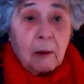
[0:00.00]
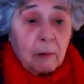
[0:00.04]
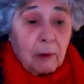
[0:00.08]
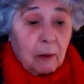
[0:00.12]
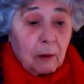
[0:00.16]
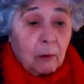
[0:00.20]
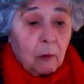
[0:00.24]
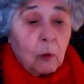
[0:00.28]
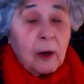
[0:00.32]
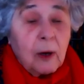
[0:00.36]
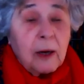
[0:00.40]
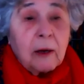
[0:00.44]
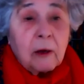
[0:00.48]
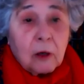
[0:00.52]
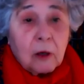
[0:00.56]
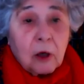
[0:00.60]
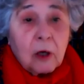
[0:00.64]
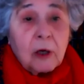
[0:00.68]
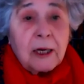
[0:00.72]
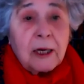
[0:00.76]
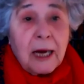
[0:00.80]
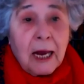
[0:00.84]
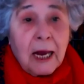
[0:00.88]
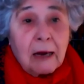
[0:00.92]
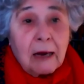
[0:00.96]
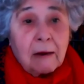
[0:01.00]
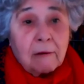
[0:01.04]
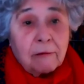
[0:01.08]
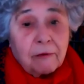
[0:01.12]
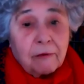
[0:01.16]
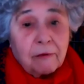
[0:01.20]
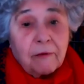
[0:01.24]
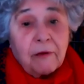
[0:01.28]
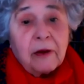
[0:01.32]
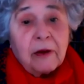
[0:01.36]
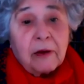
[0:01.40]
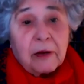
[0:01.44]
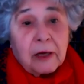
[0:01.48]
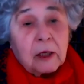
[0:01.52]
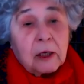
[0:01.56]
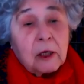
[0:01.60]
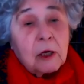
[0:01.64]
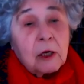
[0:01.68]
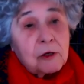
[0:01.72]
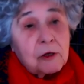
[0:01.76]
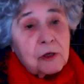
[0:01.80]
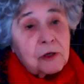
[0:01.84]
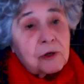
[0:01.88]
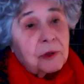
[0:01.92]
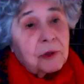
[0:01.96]
but we're going to have very
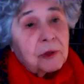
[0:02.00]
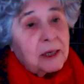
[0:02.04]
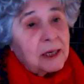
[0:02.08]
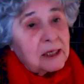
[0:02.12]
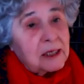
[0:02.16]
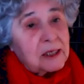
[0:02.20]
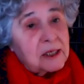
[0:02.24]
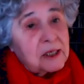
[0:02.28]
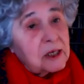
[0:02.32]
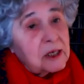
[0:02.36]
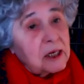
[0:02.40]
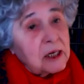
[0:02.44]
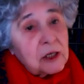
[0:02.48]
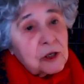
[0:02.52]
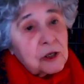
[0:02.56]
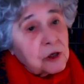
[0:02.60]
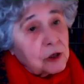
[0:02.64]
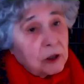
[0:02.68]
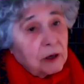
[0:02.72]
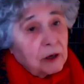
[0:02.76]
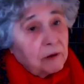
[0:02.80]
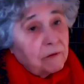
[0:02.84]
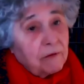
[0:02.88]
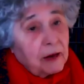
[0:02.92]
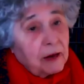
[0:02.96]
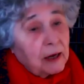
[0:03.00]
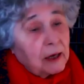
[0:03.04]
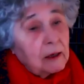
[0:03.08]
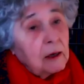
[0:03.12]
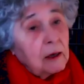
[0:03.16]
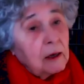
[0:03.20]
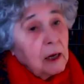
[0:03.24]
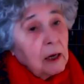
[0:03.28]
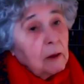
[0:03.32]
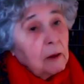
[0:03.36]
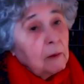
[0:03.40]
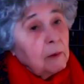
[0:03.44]
close to an extinction event,